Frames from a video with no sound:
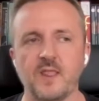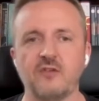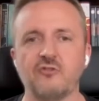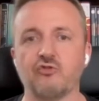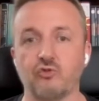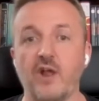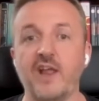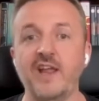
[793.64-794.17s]

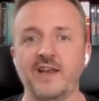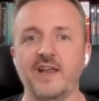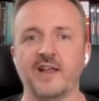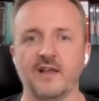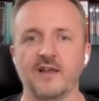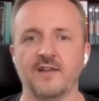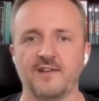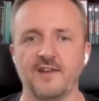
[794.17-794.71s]

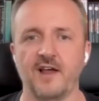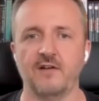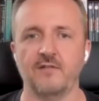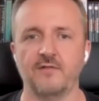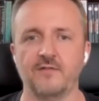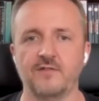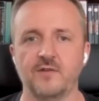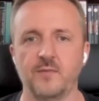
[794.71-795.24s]
training
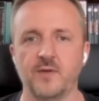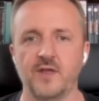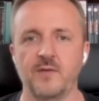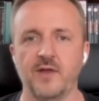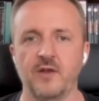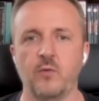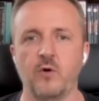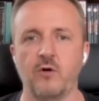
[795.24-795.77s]
herself to be a
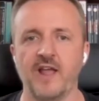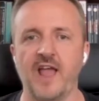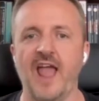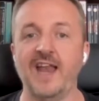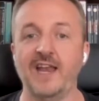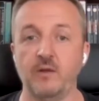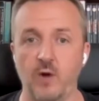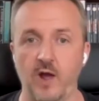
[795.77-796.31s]
better warrior
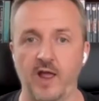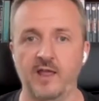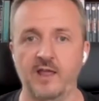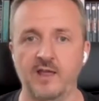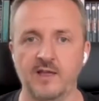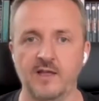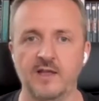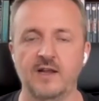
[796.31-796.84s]
anyway,
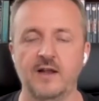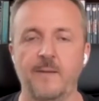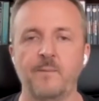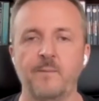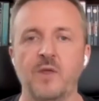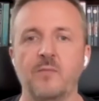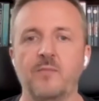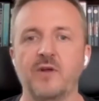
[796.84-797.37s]

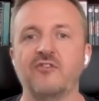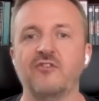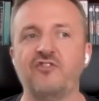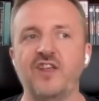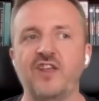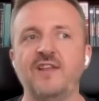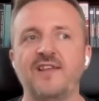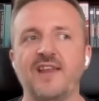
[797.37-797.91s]
but
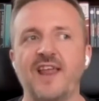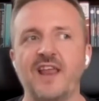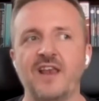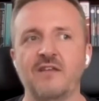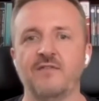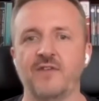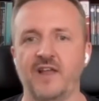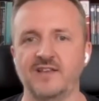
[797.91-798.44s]
she's
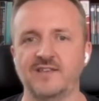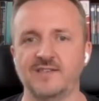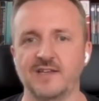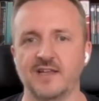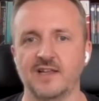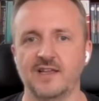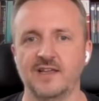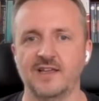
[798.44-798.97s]

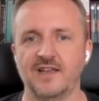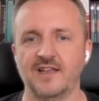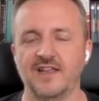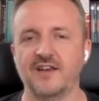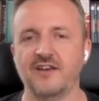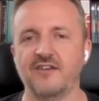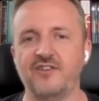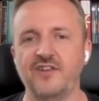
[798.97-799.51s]
innovating.
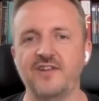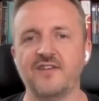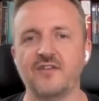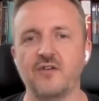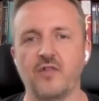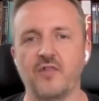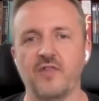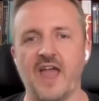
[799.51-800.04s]
You know, she's
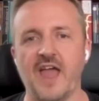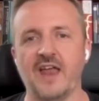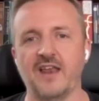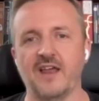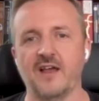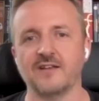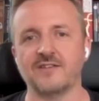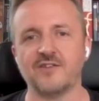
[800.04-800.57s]
got that
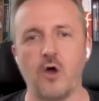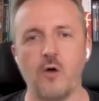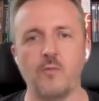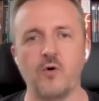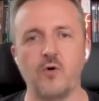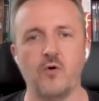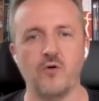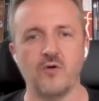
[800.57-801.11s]

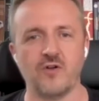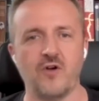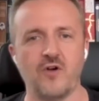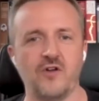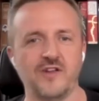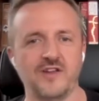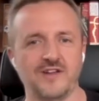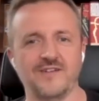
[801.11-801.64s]
tomahawk
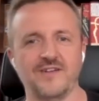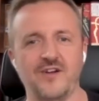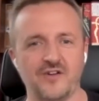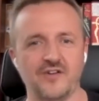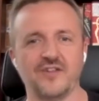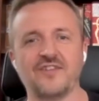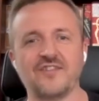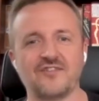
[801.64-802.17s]
on
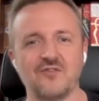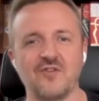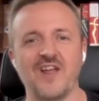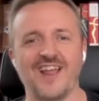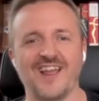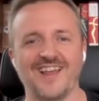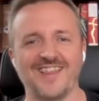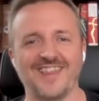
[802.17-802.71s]
a
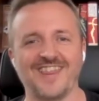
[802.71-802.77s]
string